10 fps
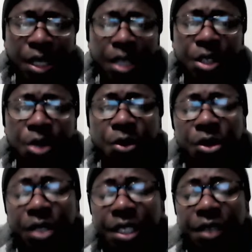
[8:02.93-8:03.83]
you
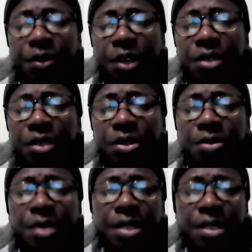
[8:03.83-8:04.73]
want to give your
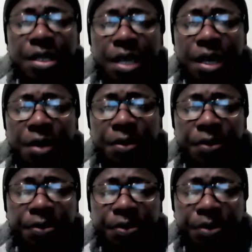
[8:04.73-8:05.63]
customers
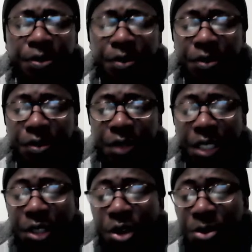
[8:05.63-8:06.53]

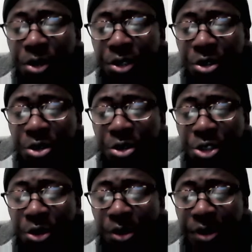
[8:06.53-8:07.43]
the option to
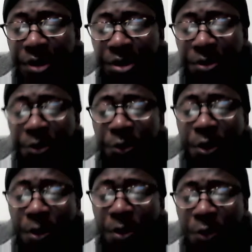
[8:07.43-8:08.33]
join some
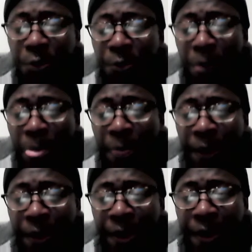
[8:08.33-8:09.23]
form of
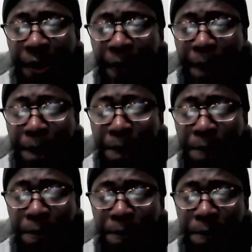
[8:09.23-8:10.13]

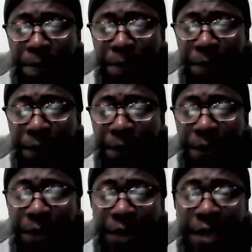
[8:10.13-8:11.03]
um,
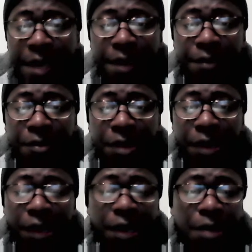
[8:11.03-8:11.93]
either
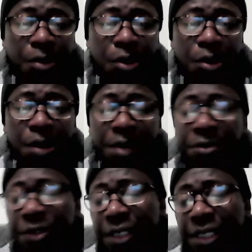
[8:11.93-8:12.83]
club or
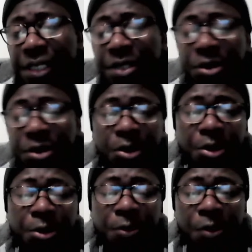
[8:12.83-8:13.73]
affiliates
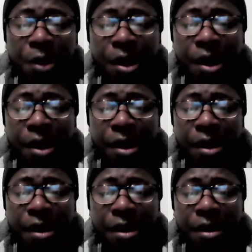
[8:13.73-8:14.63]
or
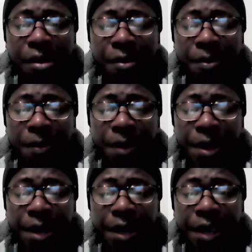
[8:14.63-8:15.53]
uh,
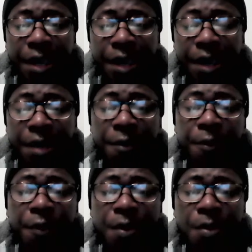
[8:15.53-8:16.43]
any
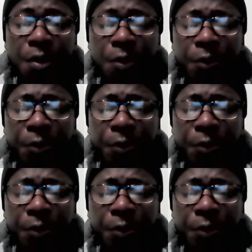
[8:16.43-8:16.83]
form of